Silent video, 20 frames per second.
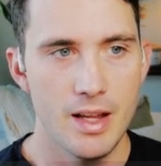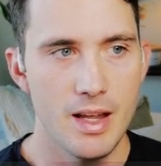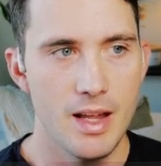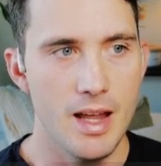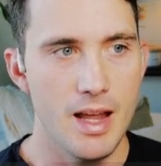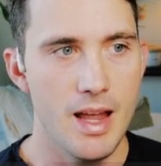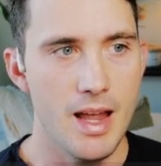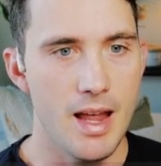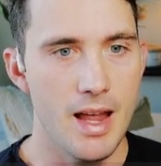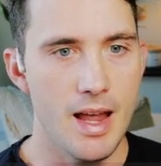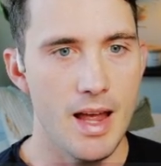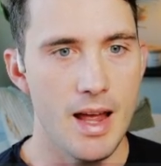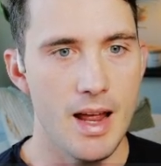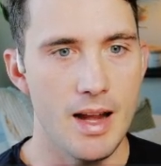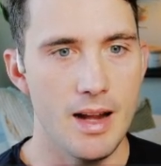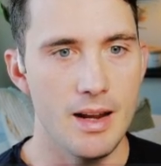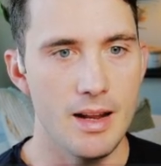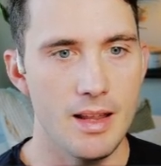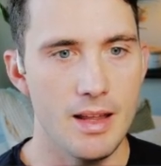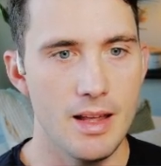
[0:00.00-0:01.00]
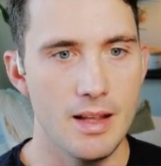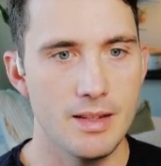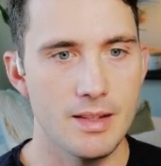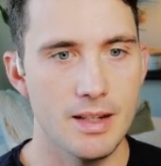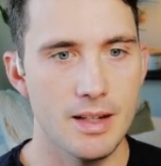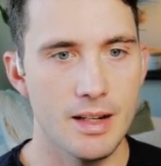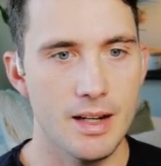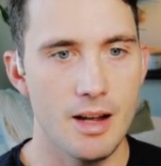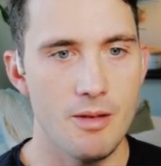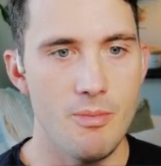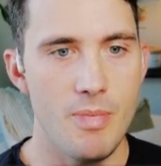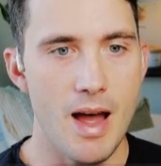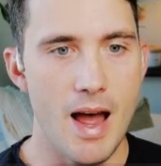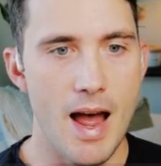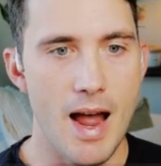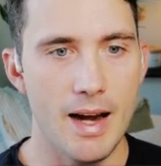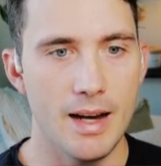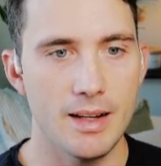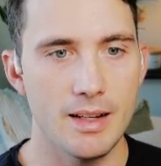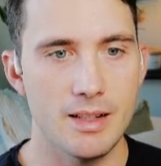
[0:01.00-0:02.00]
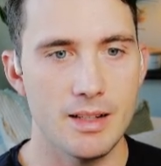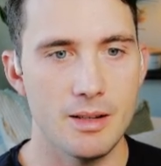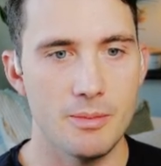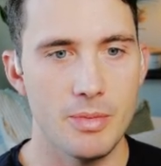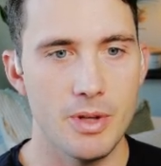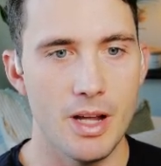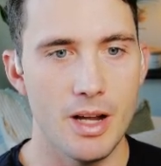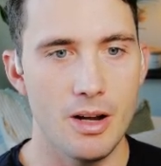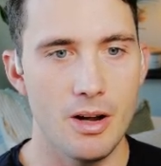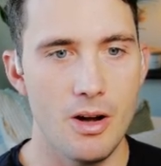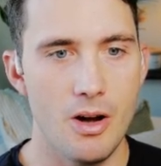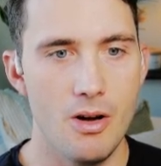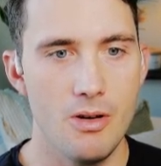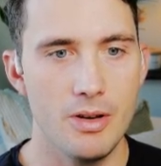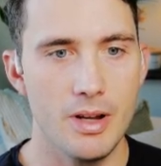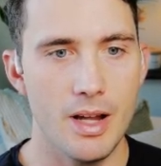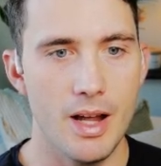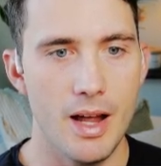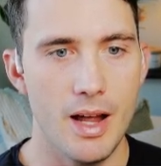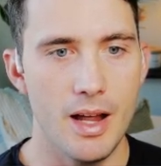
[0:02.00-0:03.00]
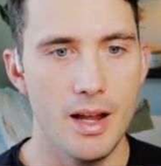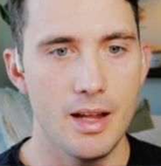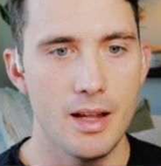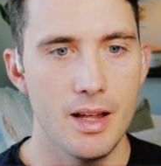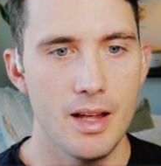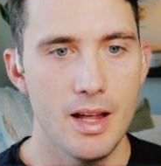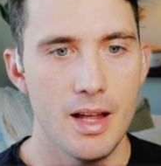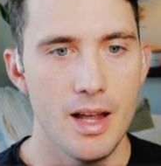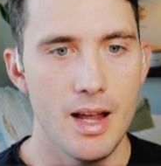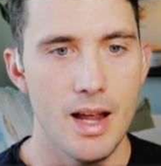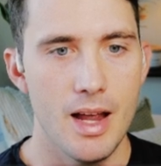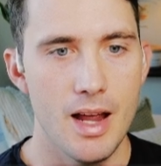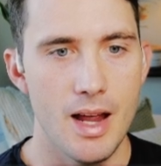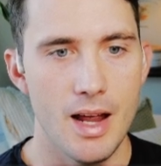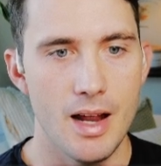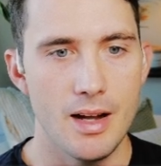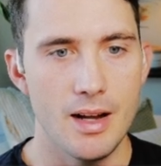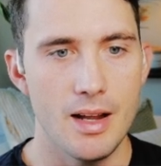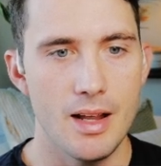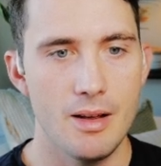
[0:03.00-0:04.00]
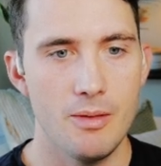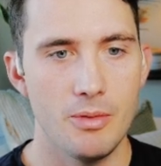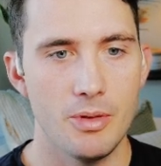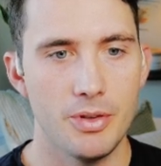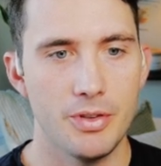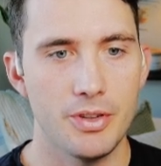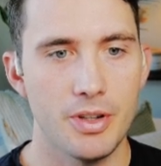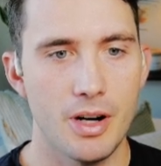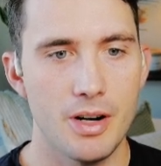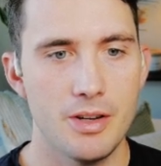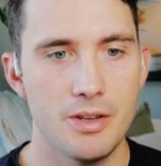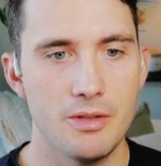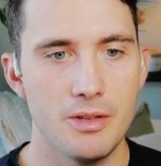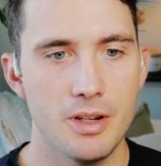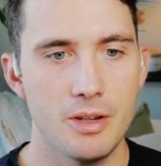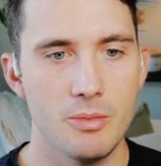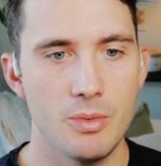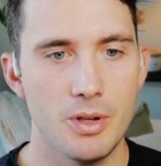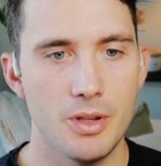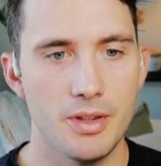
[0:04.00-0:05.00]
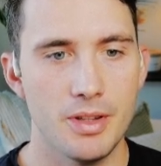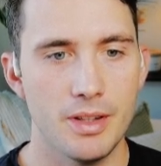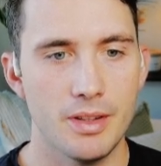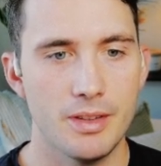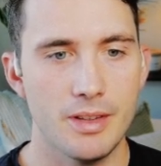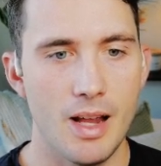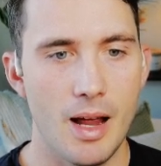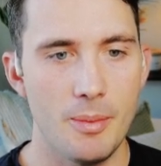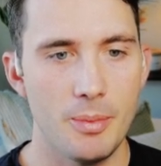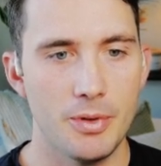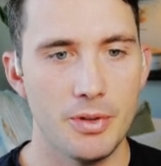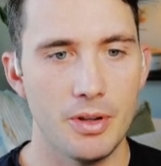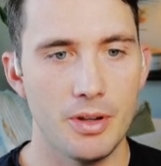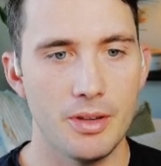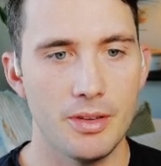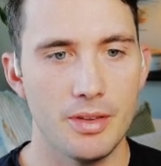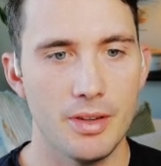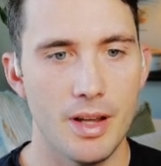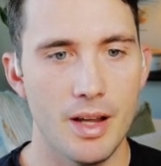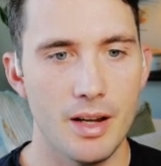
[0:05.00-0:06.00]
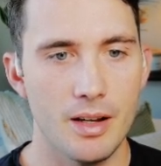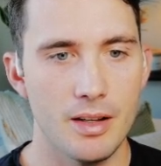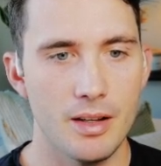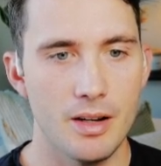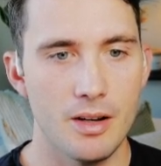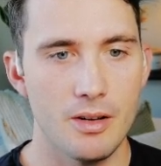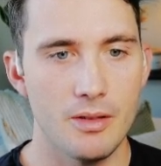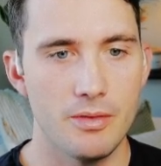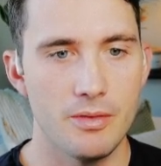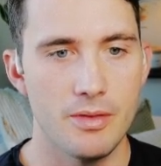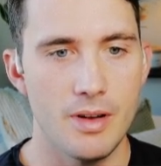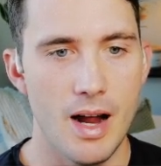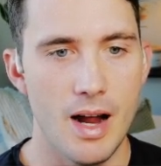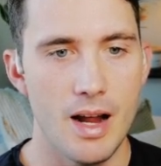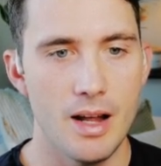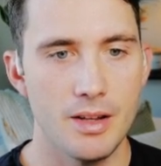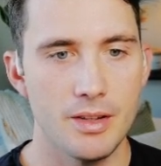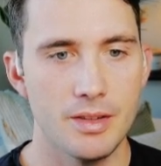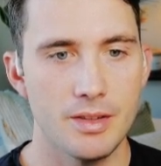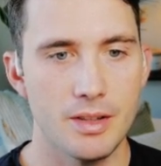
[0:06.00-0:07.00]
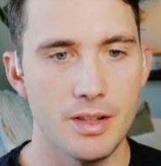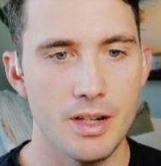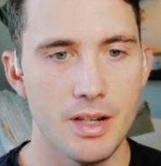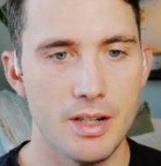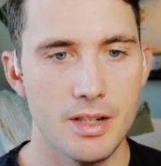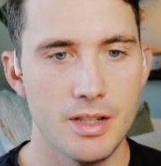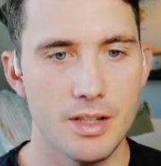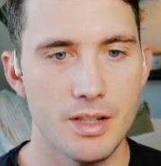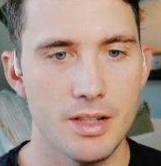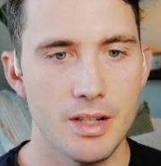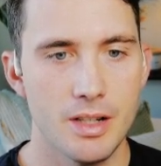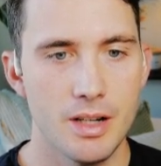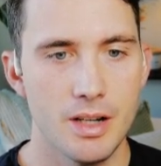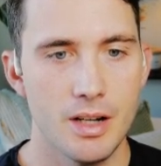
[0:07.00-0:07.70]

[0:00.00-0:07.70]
and it's going to come back and it's going to be like, okay. And it will start doing multi steps. So it's like, file search.